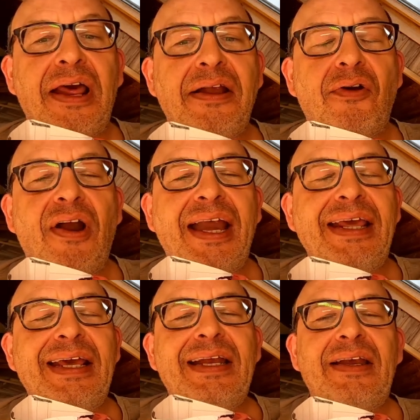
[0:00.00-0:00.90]
you that
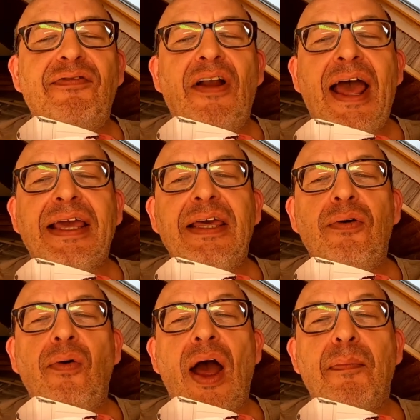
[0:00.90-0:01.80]
already in the
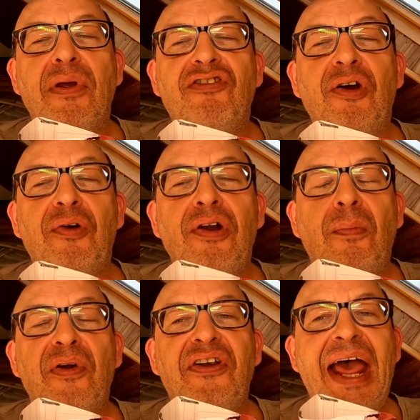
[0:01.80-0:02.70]
FlyQ episode
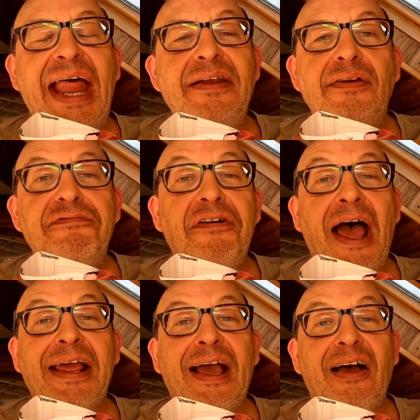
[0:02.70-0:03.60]
number 10,
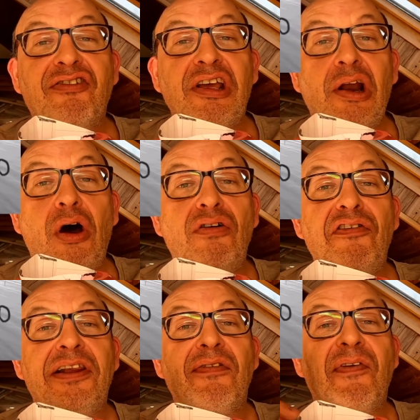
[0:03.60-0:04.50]
Flycasting Love.
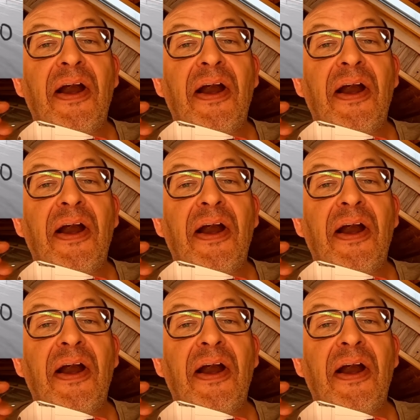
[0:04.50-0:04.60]
At the